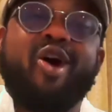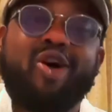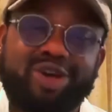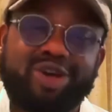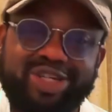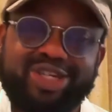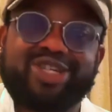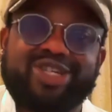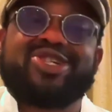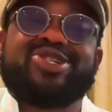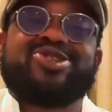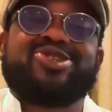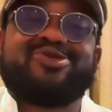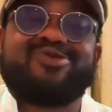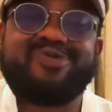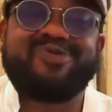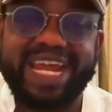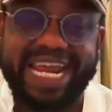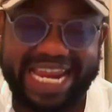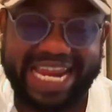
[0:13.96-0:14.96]

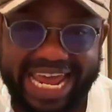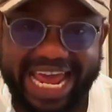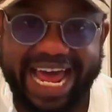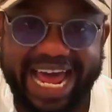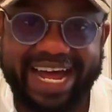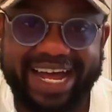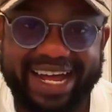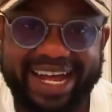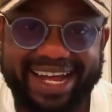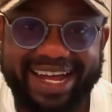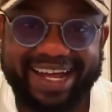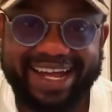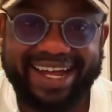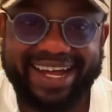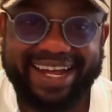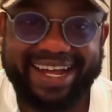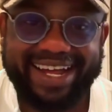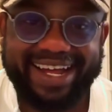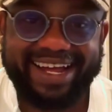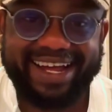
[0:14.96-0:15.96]
Australia.
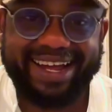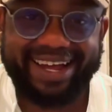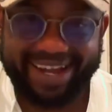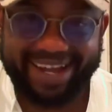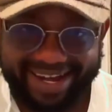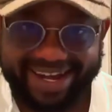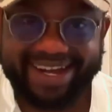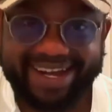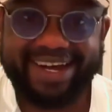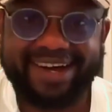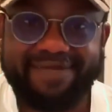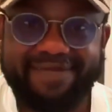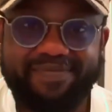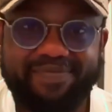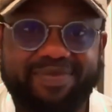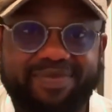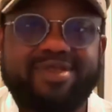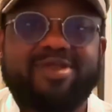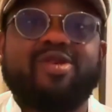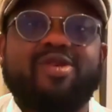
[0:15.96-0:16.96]
Uh-huh.
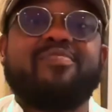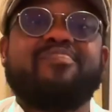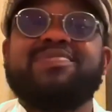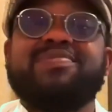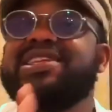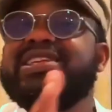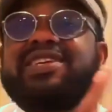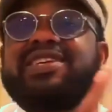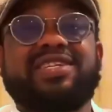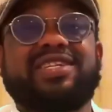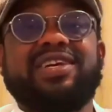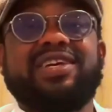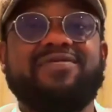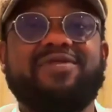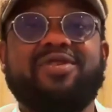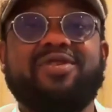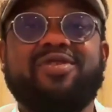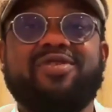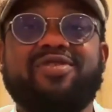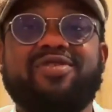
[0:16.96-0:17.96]
Don't be
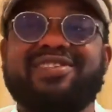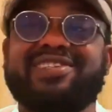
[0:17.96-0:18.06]
deceived though.